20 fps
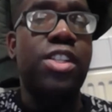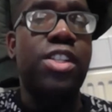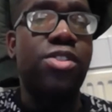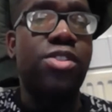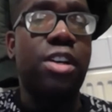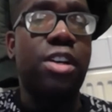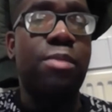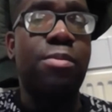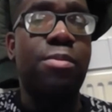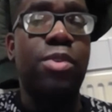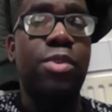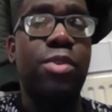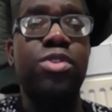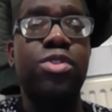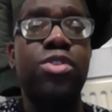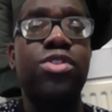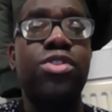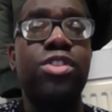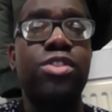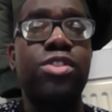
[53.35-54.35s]
And also consider
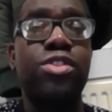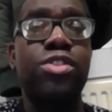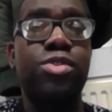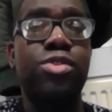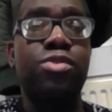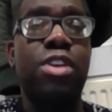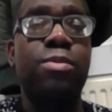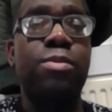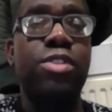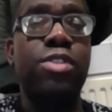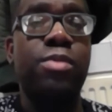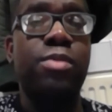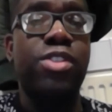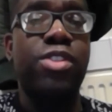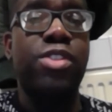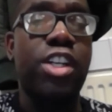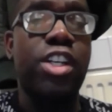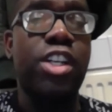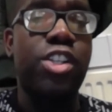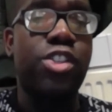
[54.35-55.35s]
subscribing to my second
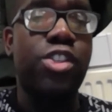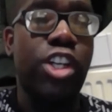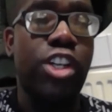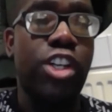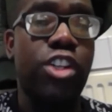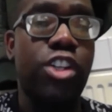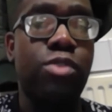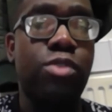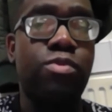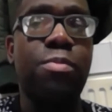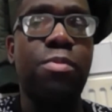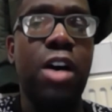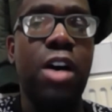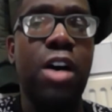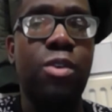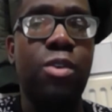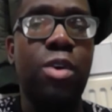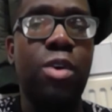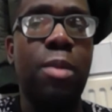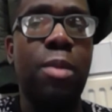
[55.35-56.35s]
channel, Red Marvel, where
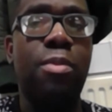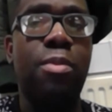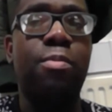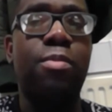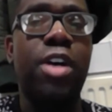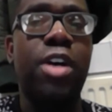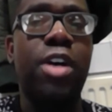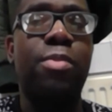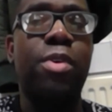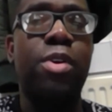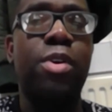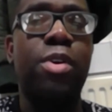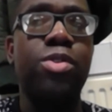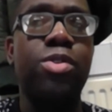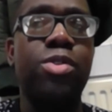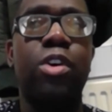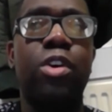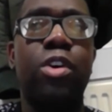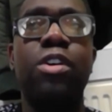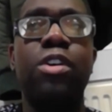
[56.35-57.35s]
I post a lot
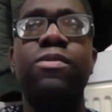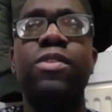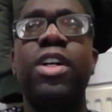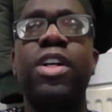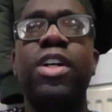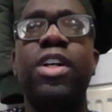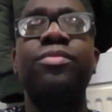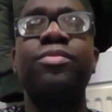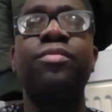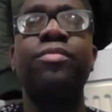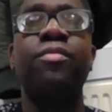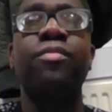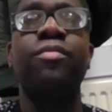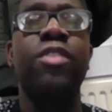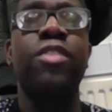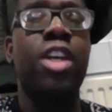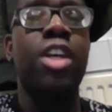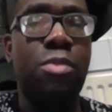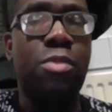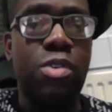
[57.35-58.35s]
of movie
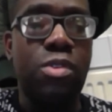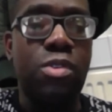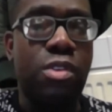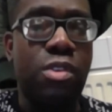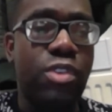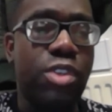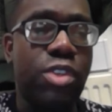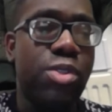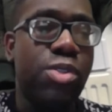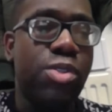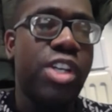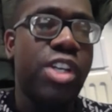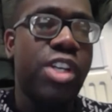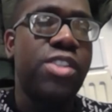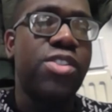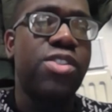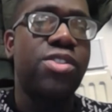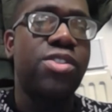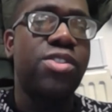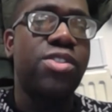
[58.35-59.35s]
reviews,
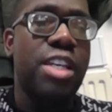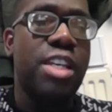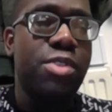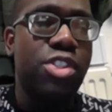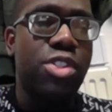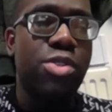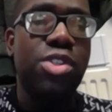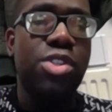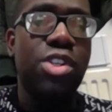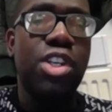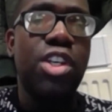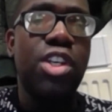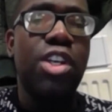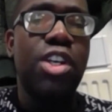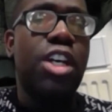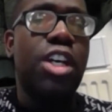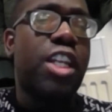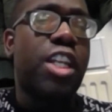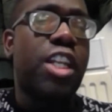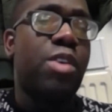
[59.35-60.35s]
entertainment news, and
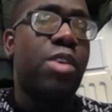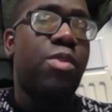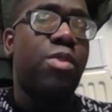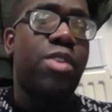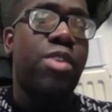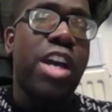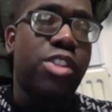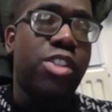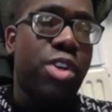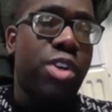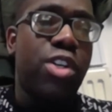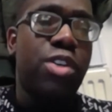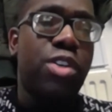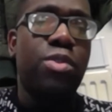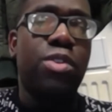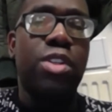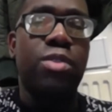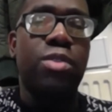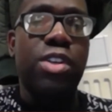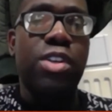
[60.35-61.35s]
I react to it and all the
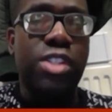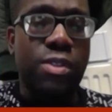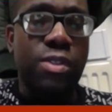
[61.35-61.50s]
rest of it.